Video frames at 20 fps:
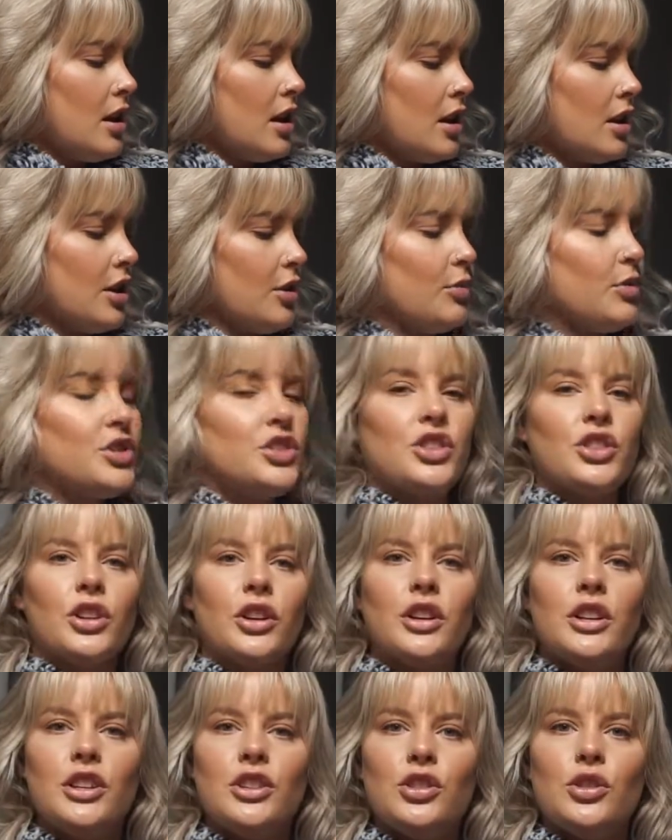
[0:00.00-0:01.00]
And it was
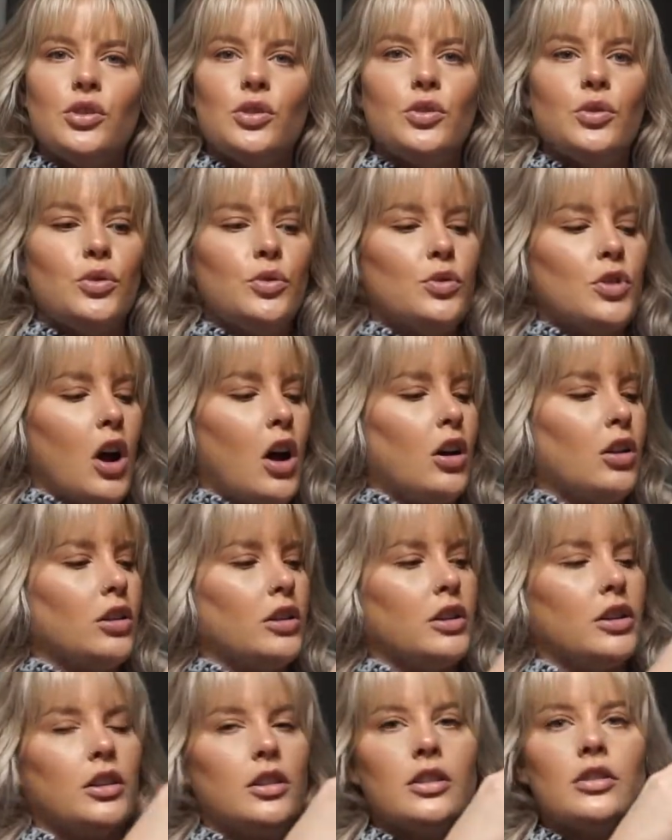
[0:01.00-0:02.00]

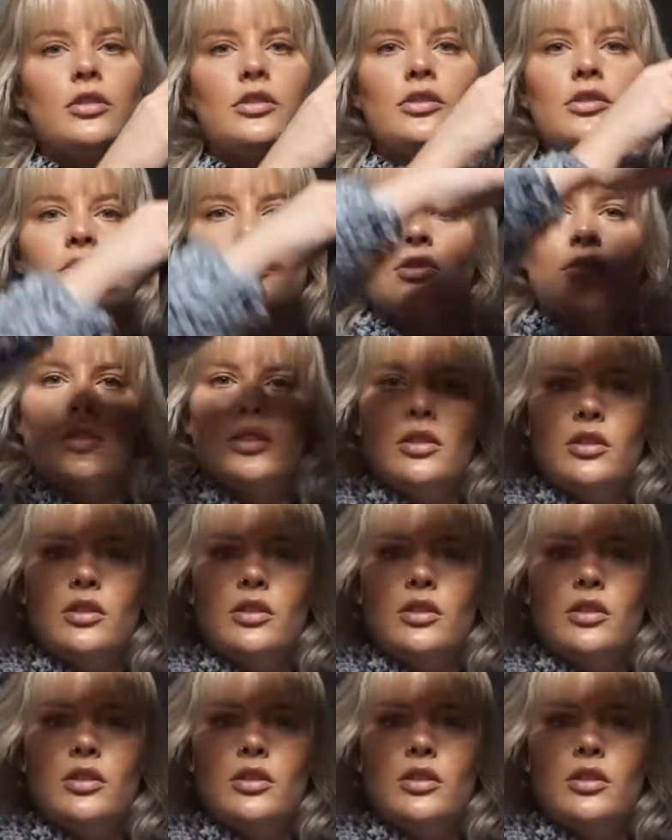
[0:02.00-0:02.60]
$32.